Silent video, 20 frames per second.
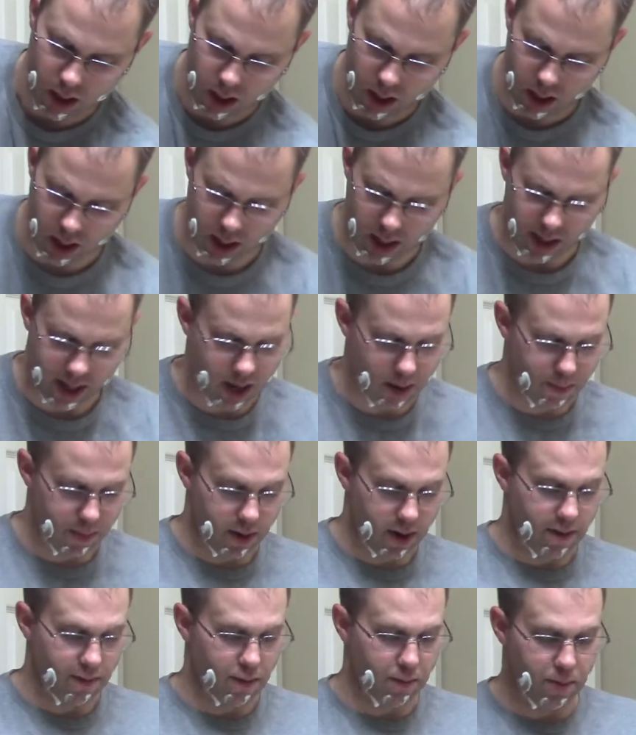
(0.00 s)
Uh, I can't
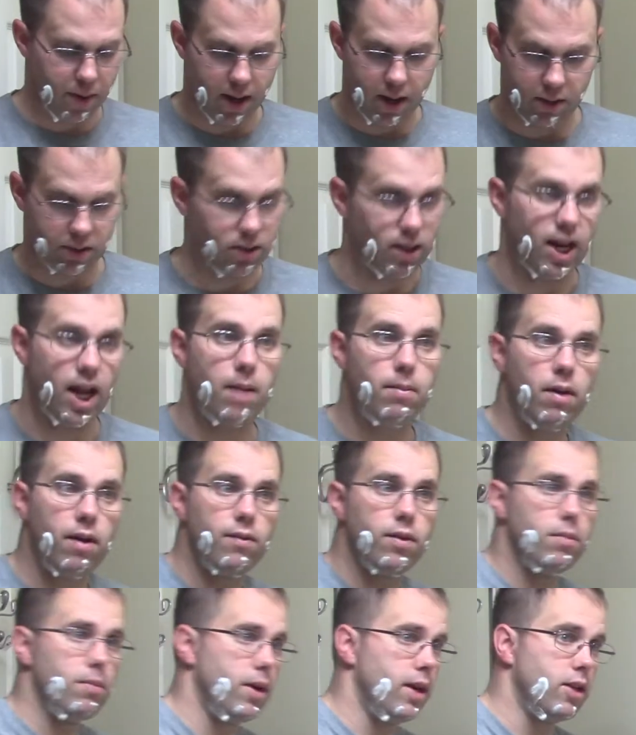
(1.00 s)
pronounce the name of
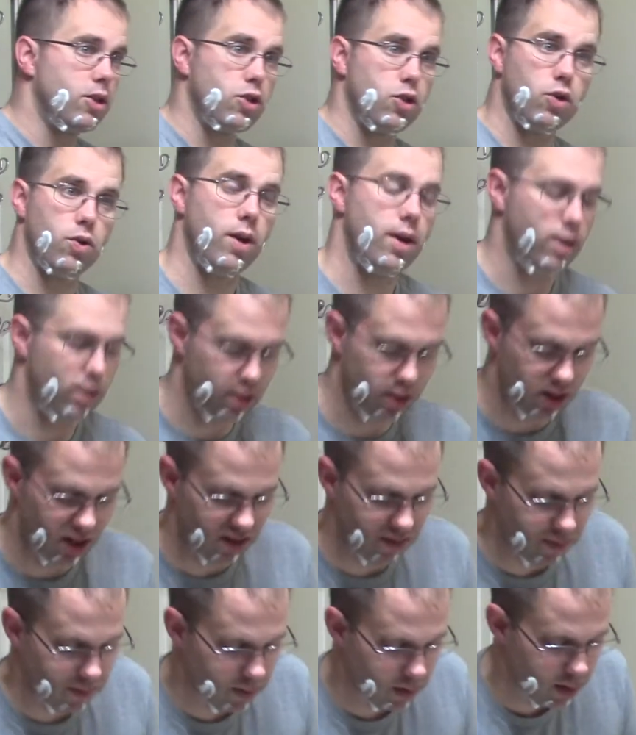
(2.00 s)
it, but it's great
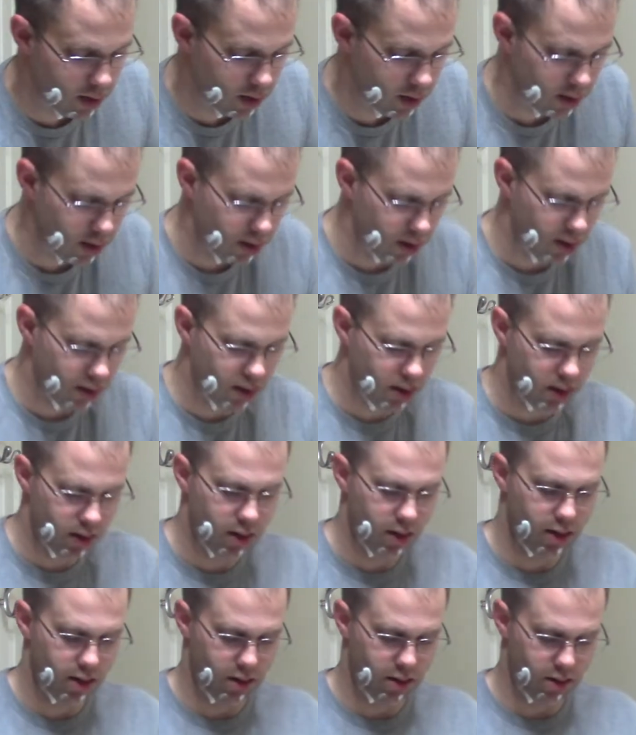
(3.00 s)
stuff.
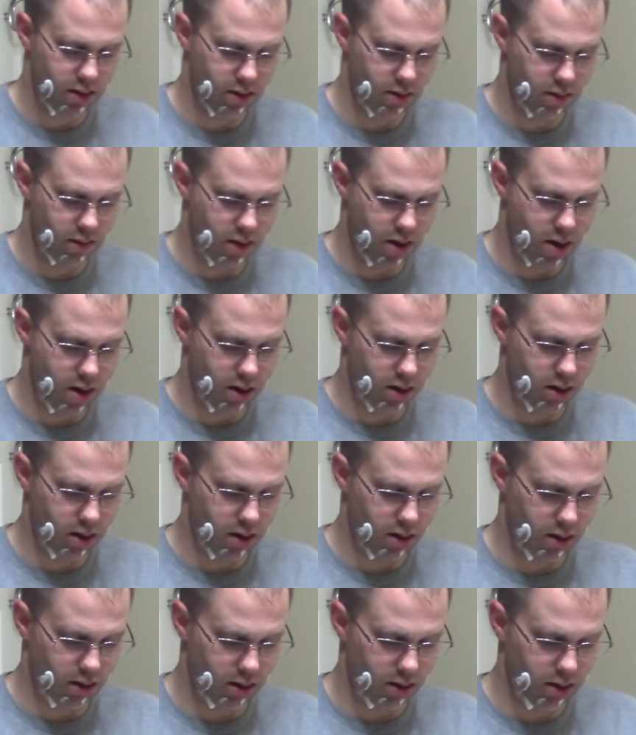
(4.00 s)
All right, I'm going to
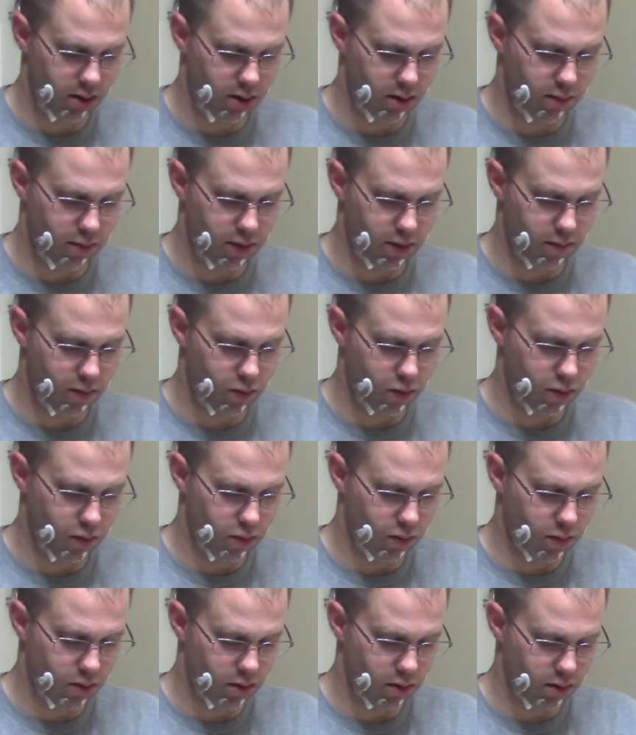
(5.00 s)
get a little bit more
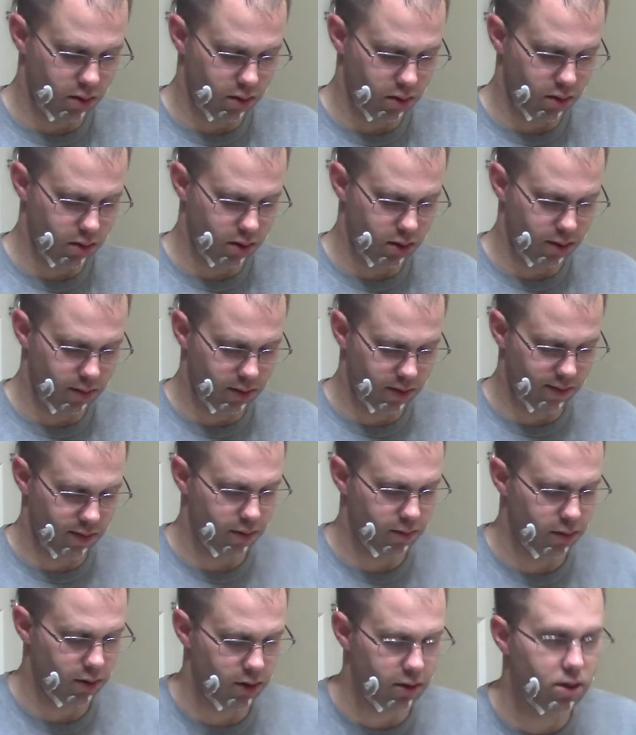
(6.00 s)
water on the tips of our
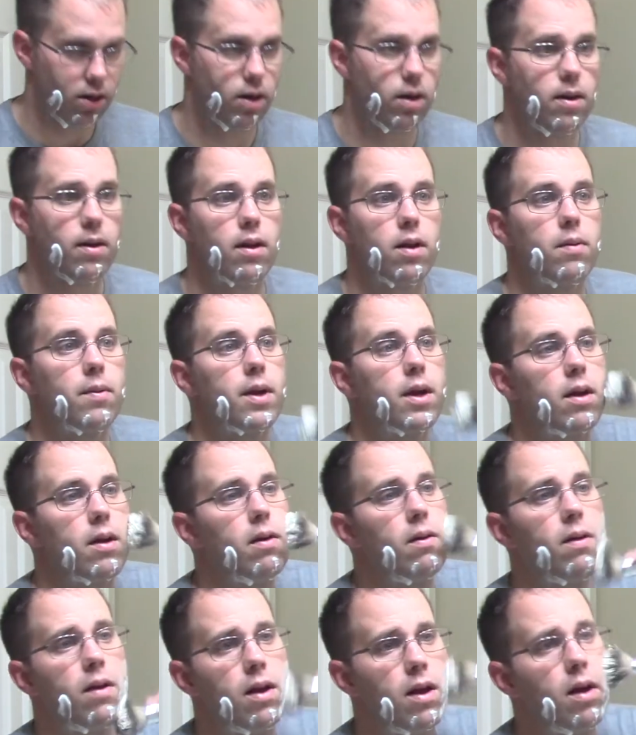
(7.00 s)
brush here. There we
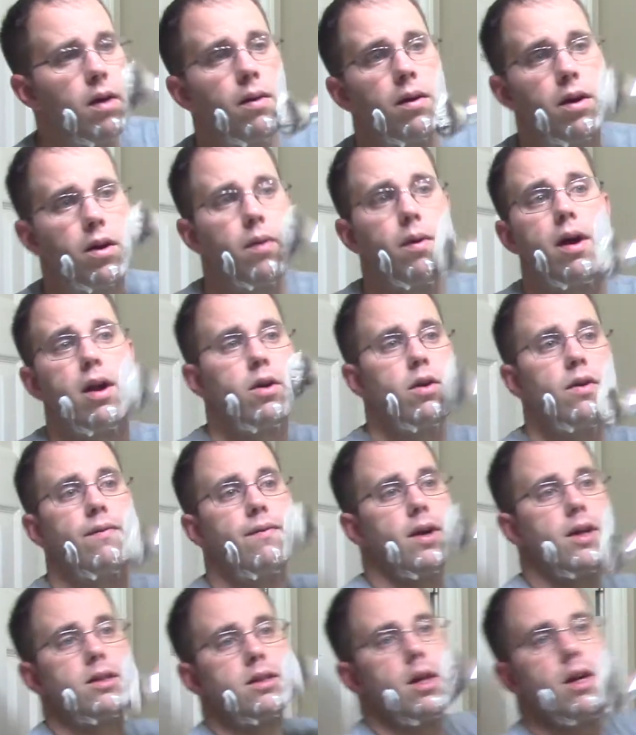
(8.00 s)
go. Right into a
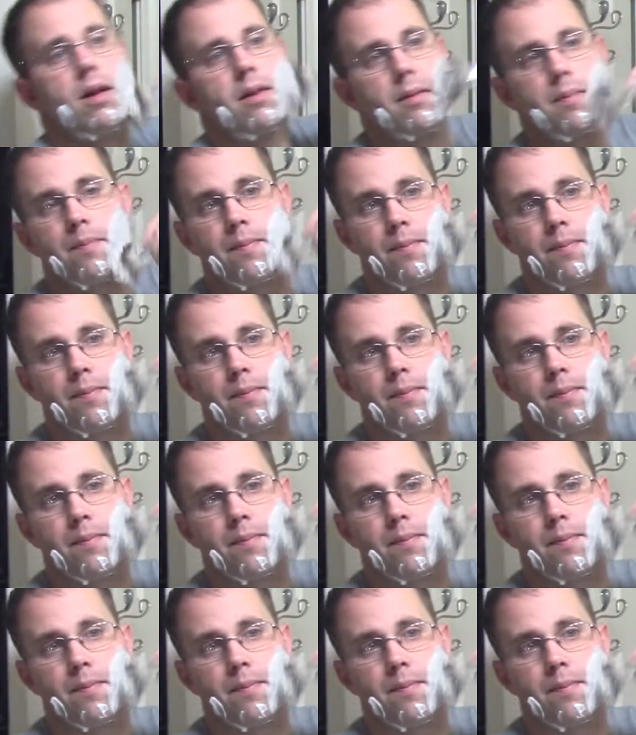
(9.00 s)
face lather.